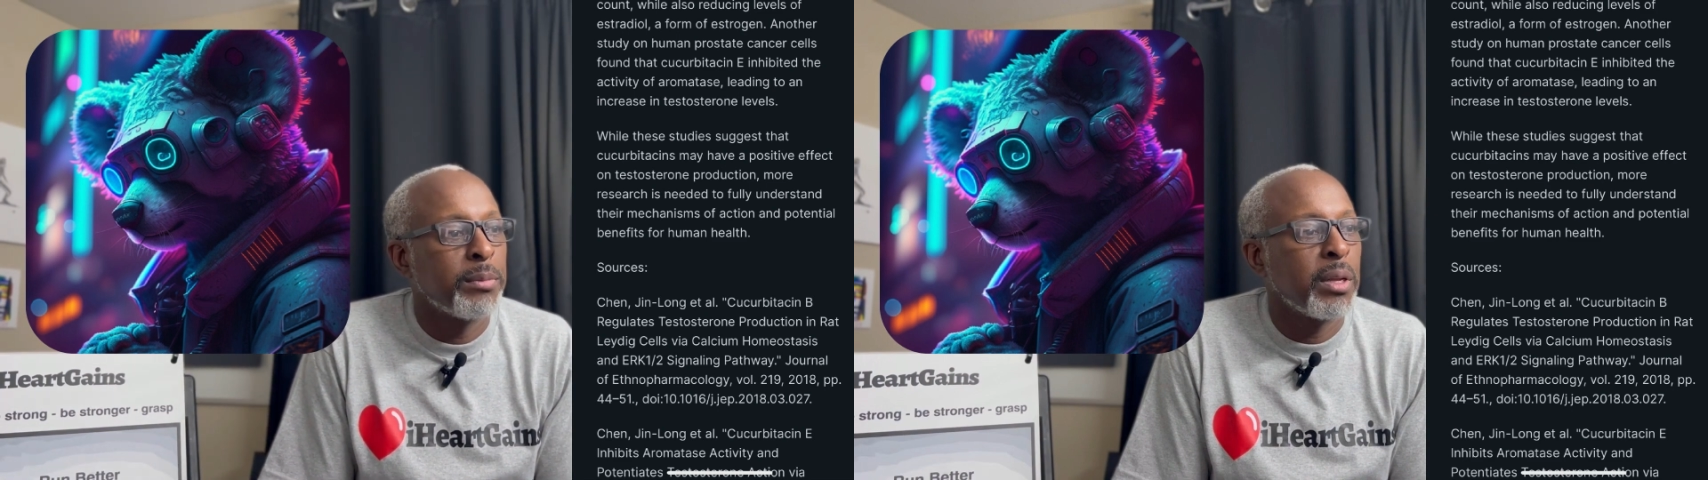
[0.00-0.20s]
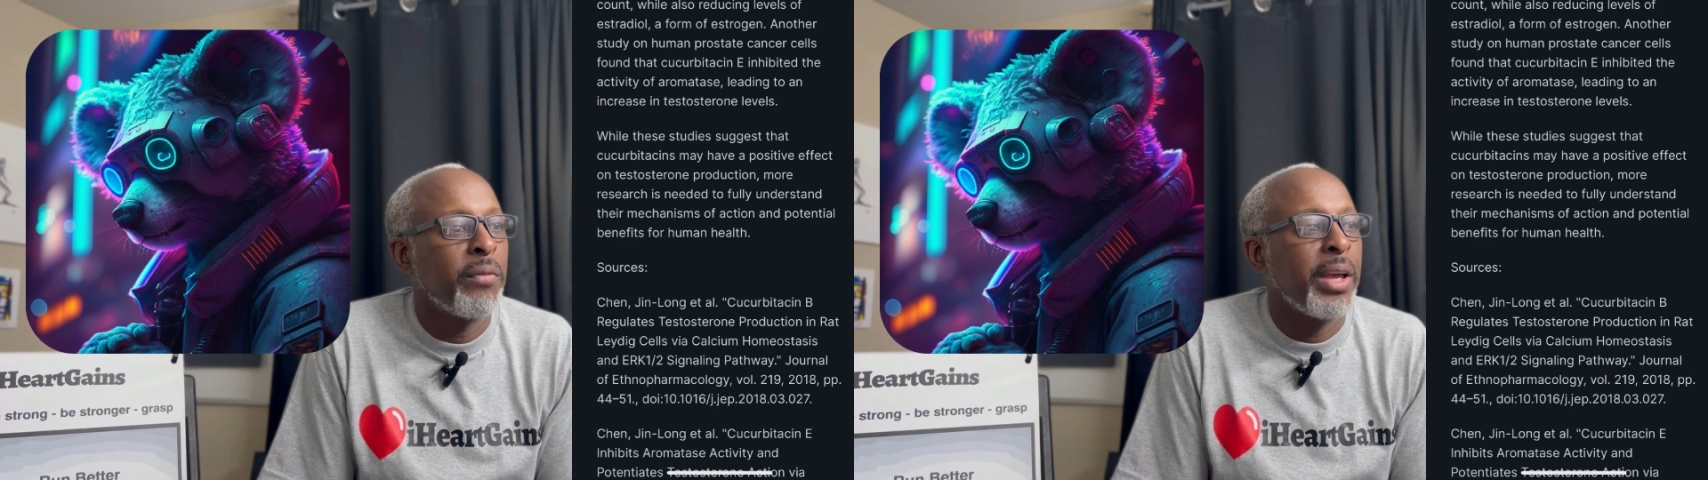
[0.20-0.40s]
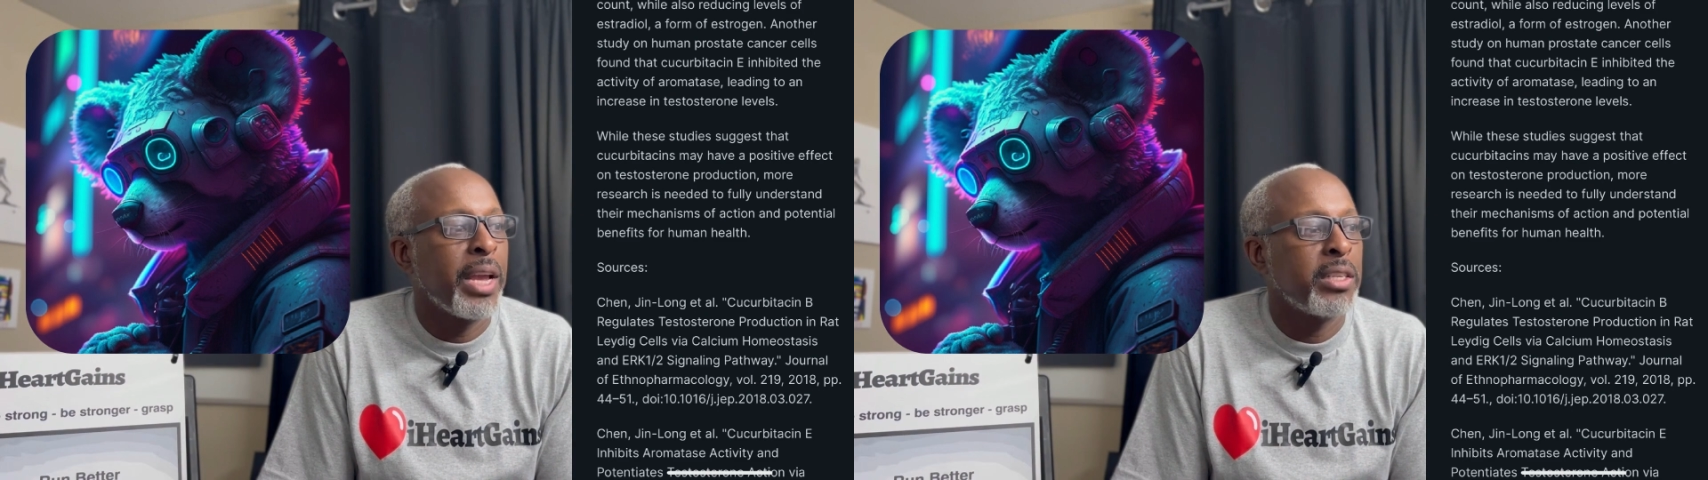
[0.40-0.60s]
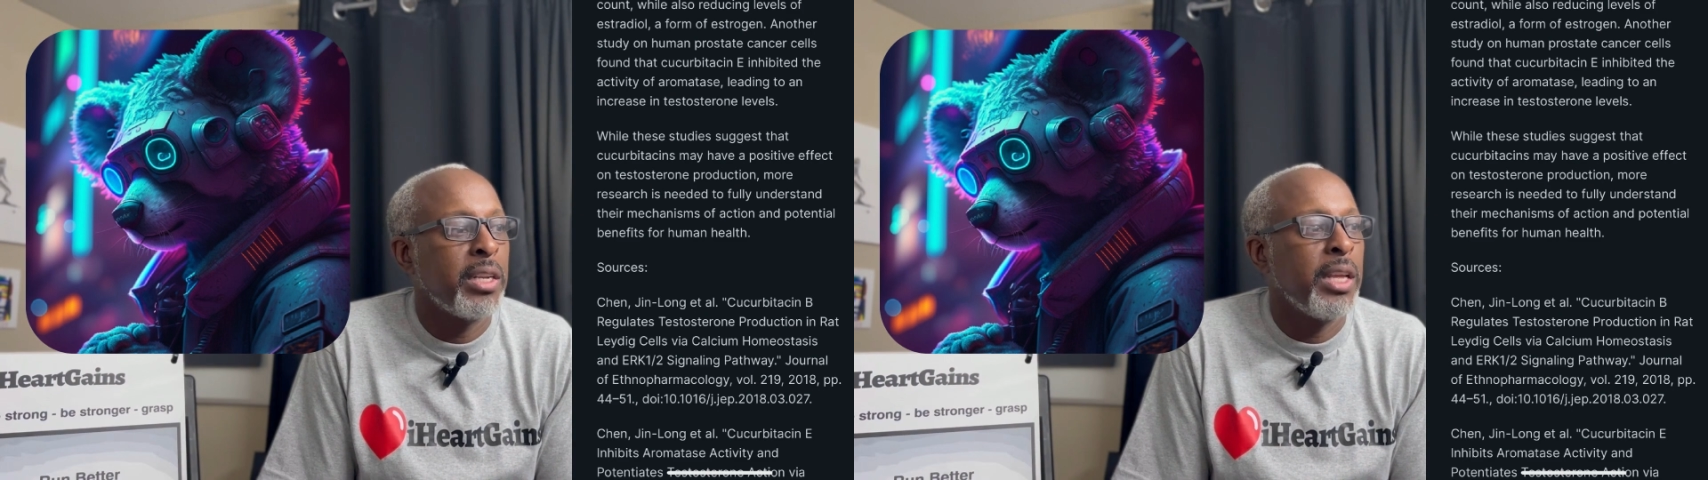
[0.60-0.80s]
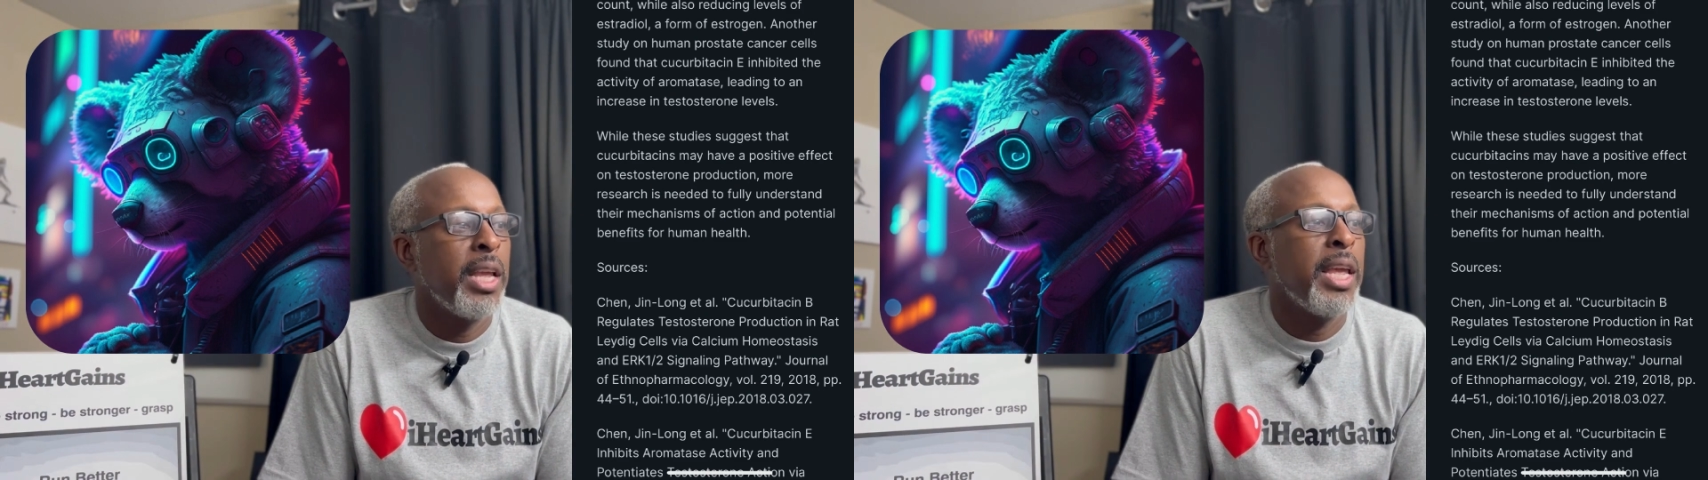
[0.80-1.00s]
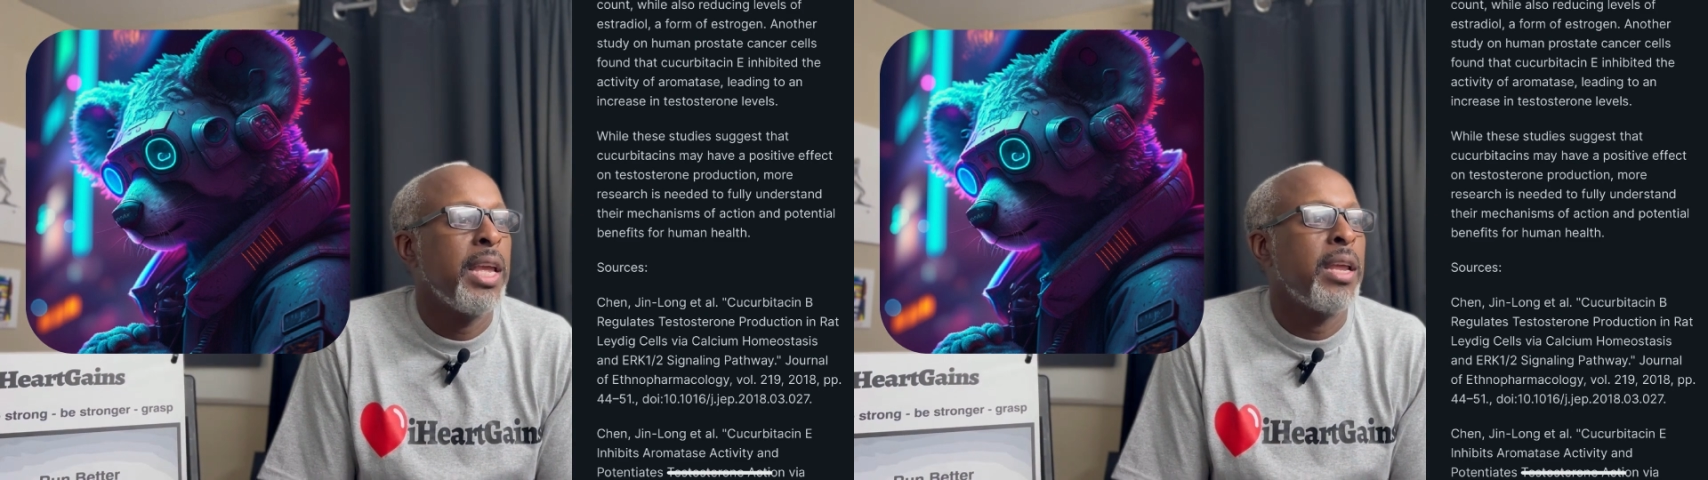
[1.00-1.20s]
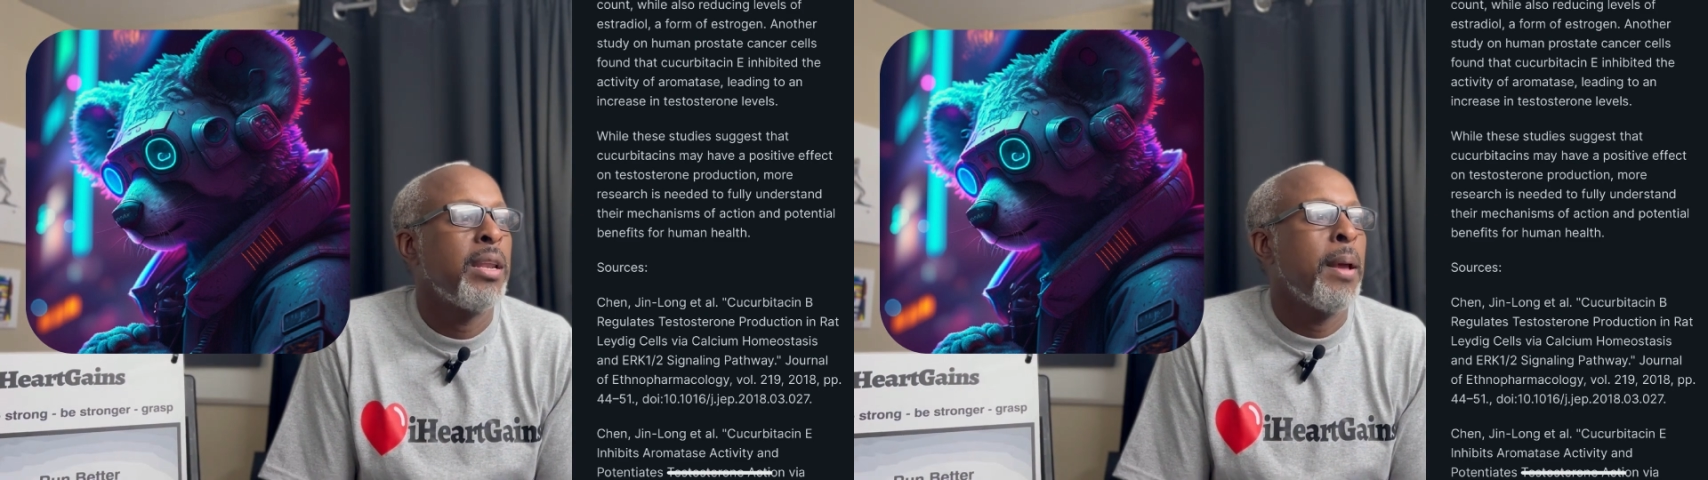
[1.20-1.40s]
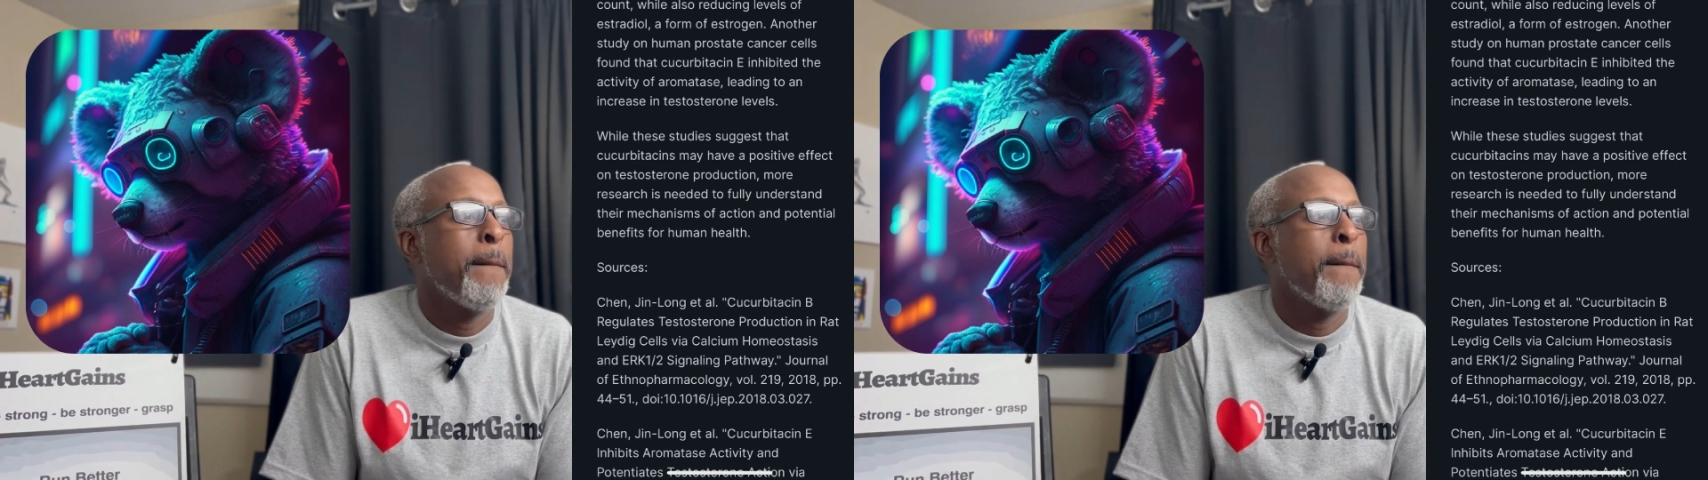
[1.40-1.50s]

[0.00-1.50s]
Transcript: of action and